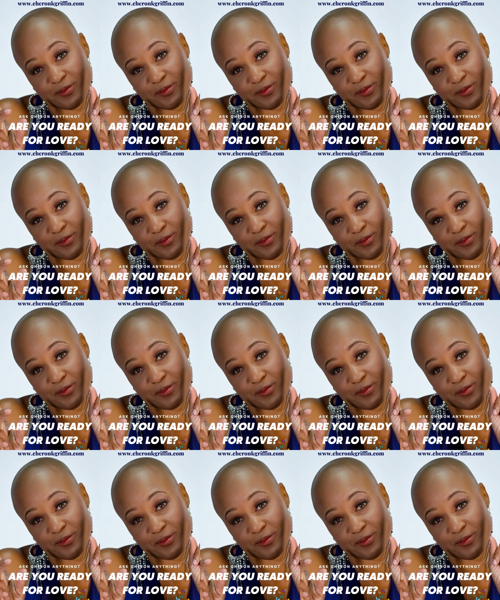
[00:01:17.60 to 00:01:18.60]

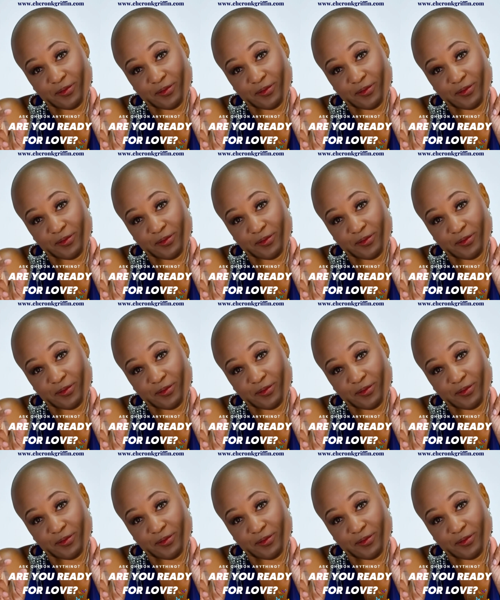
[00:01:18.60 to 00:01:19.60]

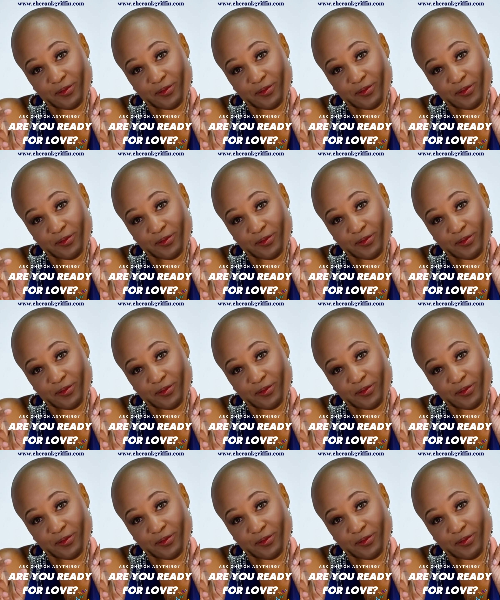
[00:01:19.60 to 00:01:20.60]

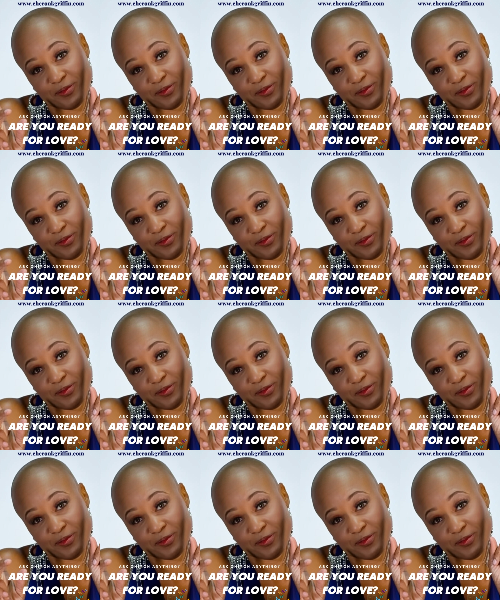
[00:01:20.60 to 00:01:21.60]

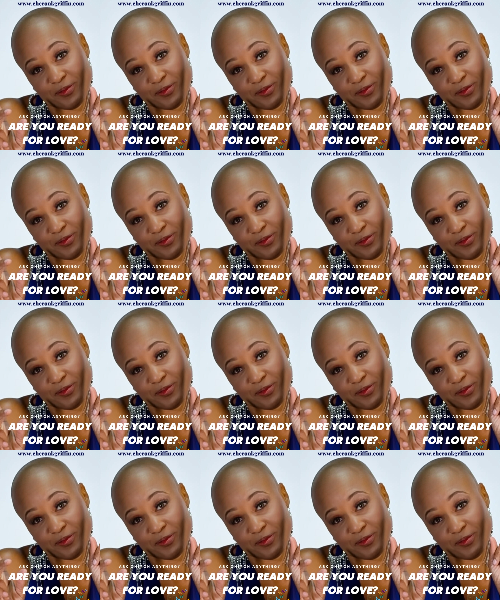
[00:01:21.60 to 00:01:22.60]

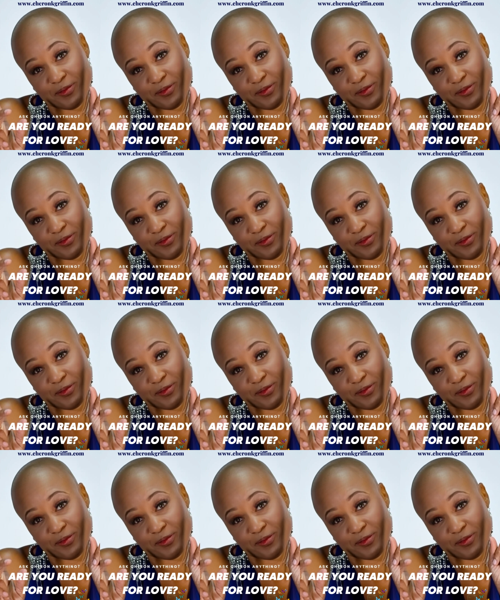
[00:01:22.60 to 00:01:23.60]

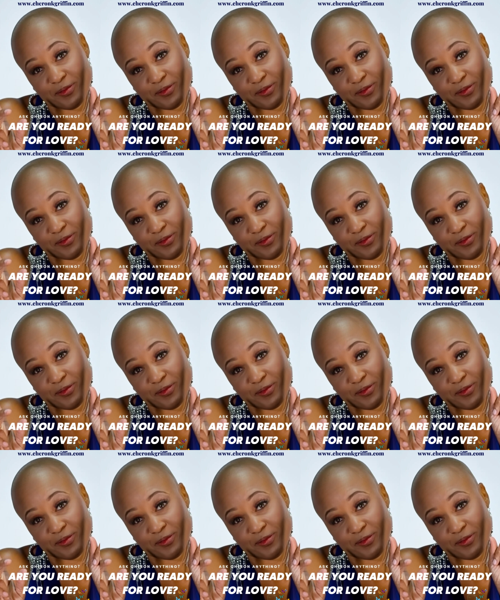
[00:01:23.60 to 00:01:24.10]
The face doesn't move, so there is nothing to read.